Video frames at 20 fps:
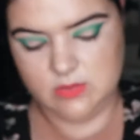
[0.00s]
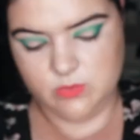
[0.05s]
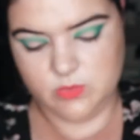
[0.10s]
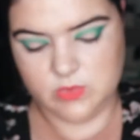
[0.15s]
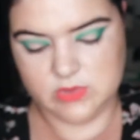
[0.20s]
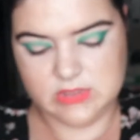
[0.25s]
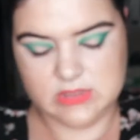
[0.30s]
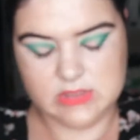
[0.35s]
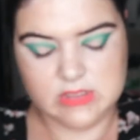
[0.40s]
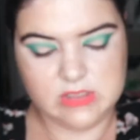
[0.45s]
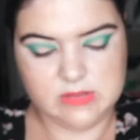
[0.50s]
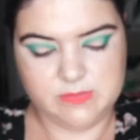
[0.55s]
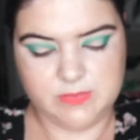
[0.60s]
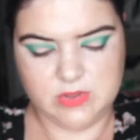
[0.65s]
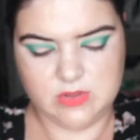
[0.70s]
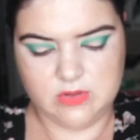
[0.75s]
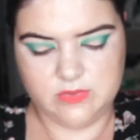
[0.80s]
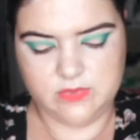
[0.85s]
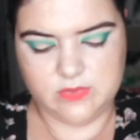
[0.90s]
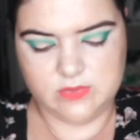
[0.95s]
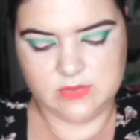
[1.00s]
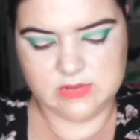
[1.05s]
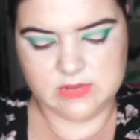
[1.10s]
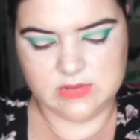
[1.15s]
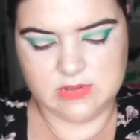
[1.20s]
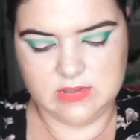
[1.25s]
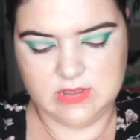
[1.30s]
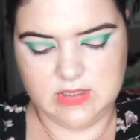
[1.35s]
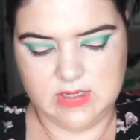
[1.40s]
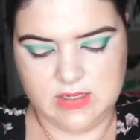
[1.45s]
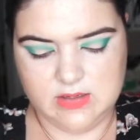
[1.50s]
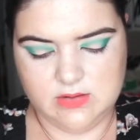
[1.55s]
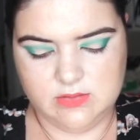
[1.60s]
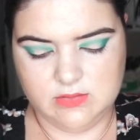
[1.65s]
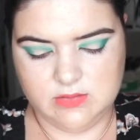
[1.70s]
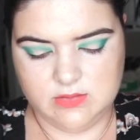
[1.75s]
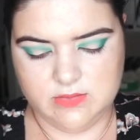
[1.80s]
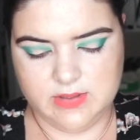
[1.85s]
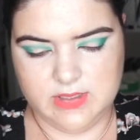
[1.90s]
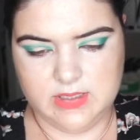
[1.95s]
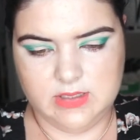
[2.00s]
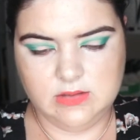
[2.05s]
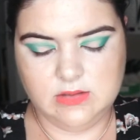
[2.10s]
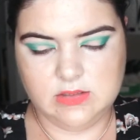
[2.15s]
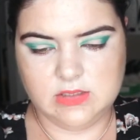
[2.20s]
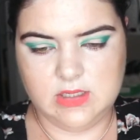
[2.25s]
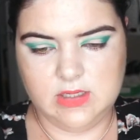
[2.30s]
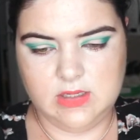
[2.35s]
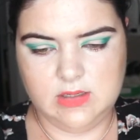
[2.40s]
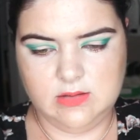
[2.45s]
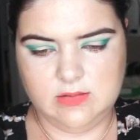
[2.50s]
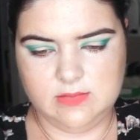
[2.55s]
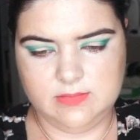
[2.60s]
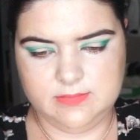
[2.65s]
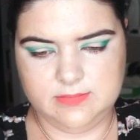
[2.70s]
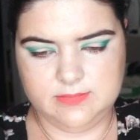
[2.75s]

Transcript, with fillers: which is this beautiful sort of neon green shade.